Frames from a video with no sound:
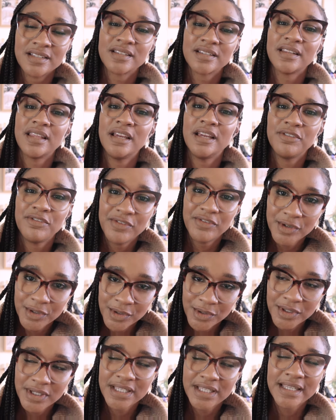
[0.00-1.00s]
So
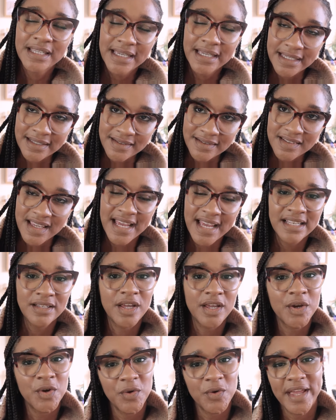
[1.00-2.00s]
therefore, yes.
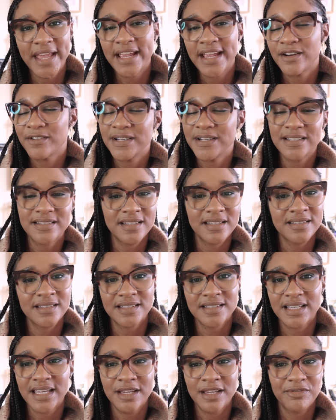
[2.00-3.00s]
And no, hair grease
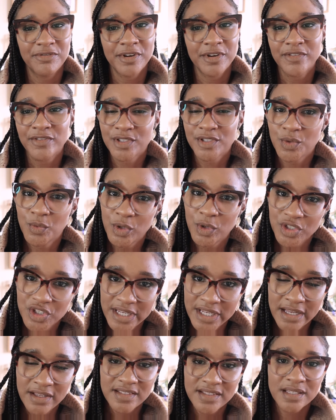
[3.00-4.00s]
doesn't take forever to
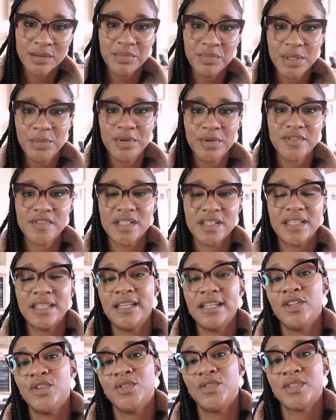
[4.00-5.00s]
wash out. Some people have said
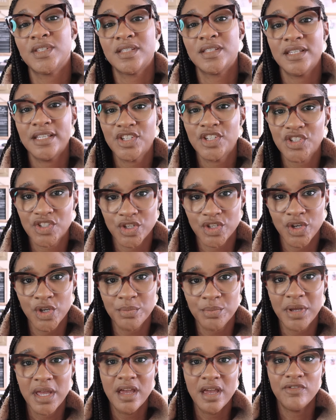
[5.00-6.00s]
they use dish
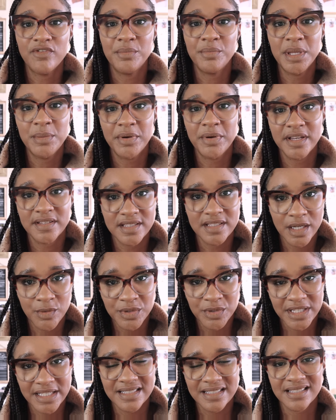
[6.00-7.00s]
soap. For me personally, I
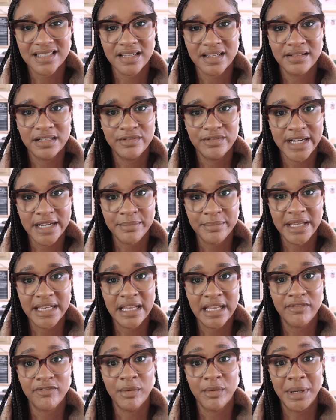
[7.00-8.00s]
wouldn't necessarily
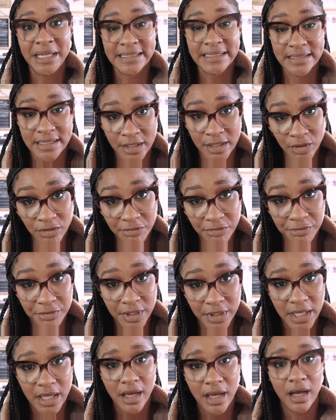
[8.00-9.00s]
recommend that for myself.
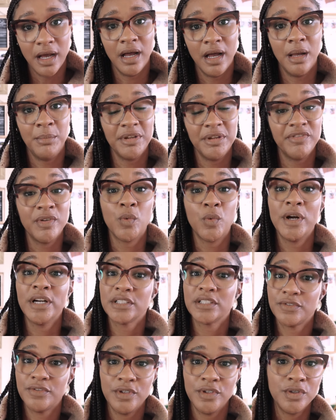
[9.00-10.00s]
Um, if it
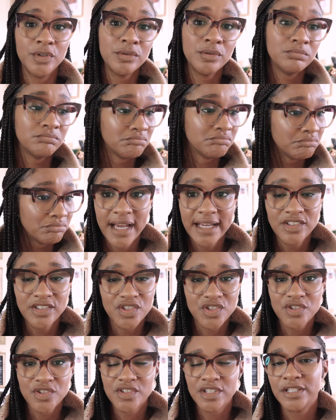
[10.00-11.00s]
works for you, I
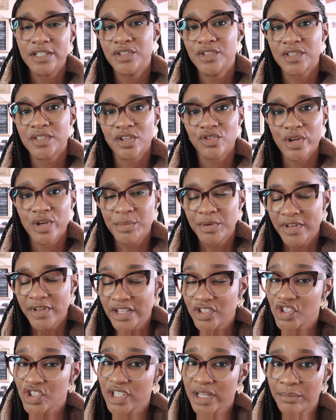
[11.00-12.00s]
just usually use the Cream of
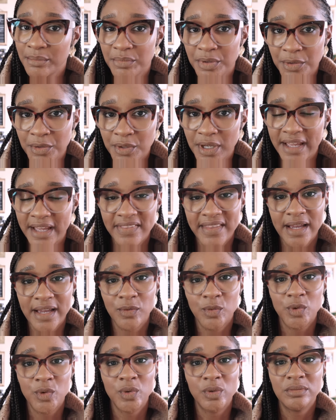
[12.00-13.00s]
Nature shampoo and
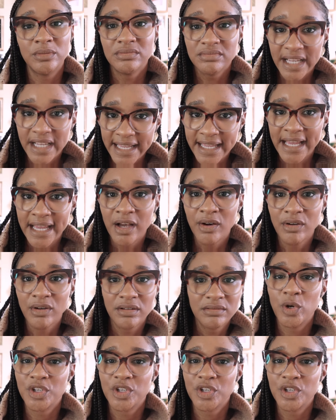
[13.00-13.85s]
that will get it out.